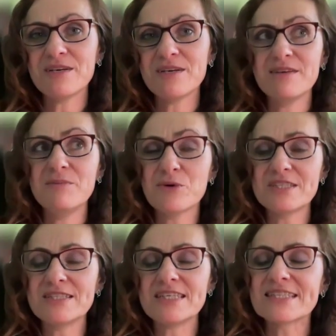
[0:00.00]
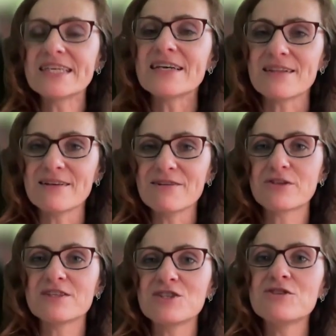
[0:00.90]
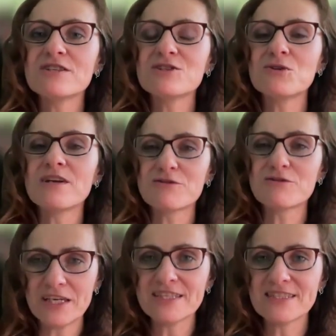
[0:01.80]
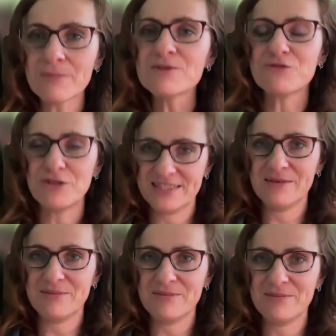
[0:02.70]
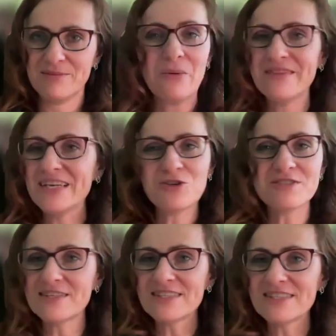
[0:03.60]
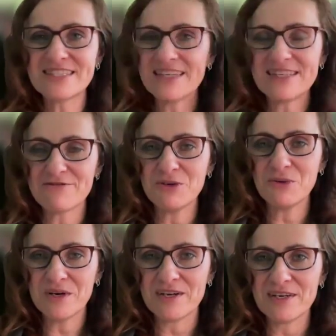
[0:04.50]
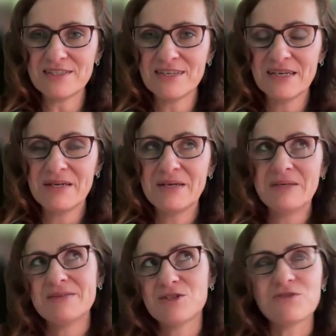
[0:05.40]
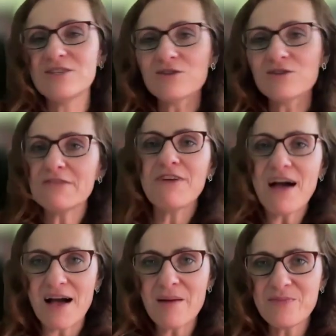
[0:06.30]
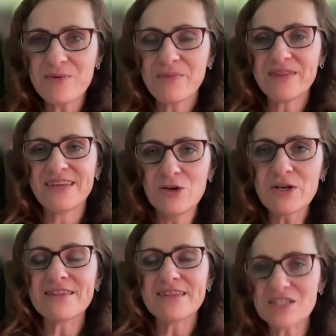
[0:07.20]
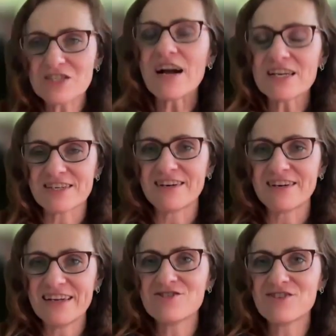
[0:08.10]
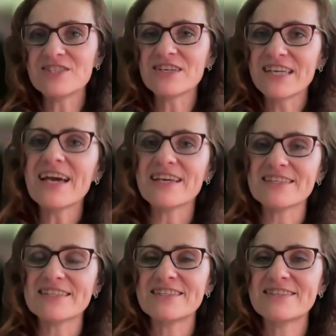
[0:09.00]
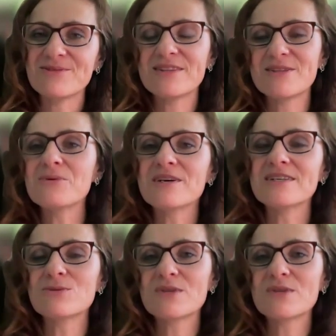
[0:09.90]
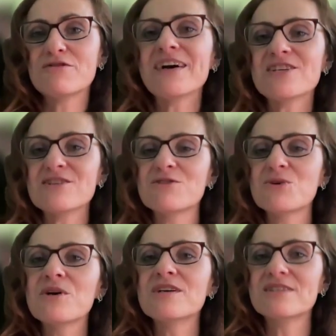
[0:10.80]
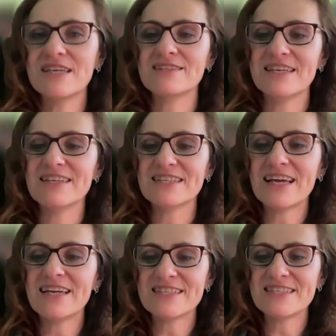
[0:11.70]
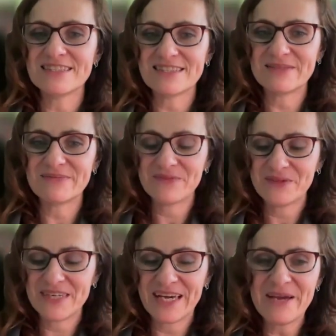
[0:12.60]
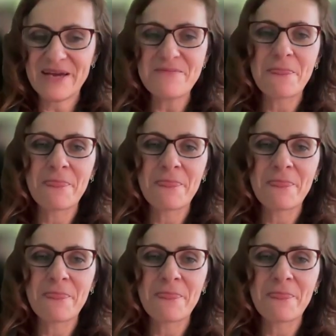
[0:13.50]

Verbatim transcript: important skill for the students to learn for exams, for example, when they don't understand every word. So they don't give up, but they look at the structure and try to guess what the words, what the function of the word is in a sentence. Okay.